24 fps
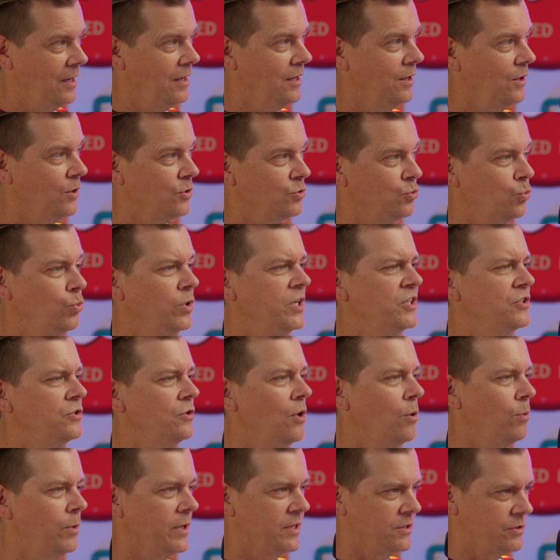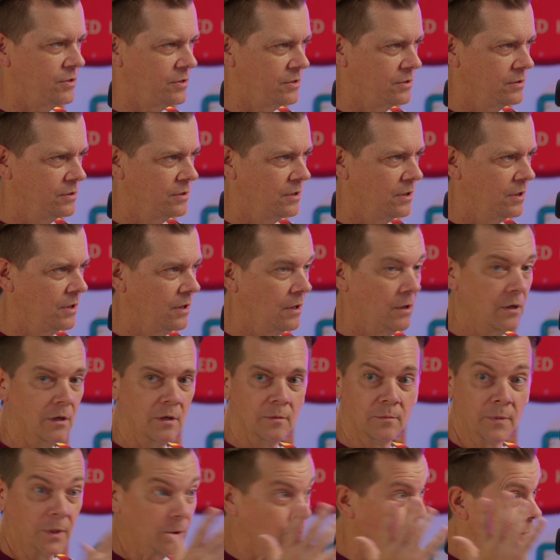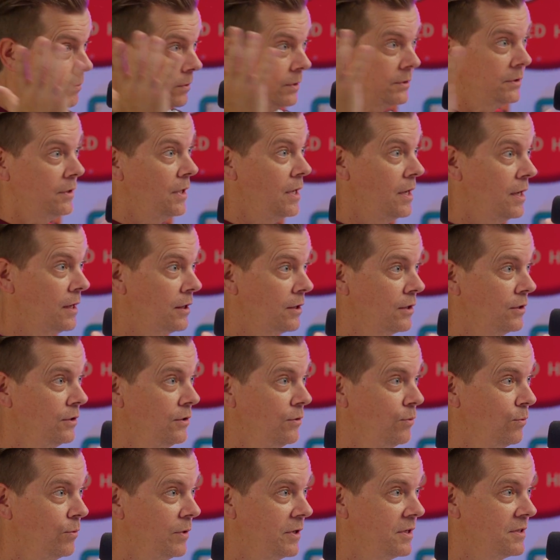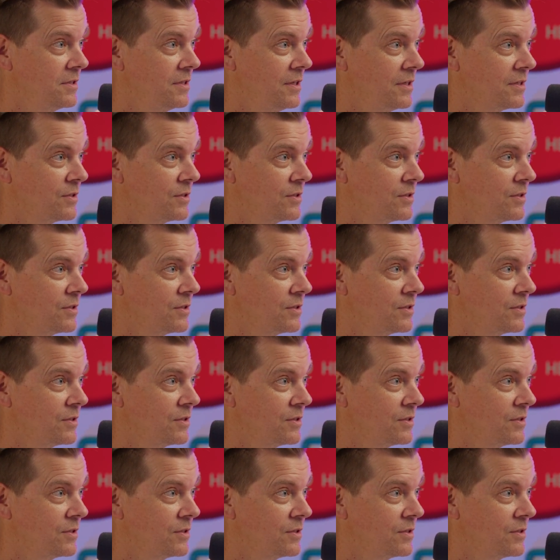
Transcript: He goes, "Whiz, no whiz." I'm like, "What the heck? What is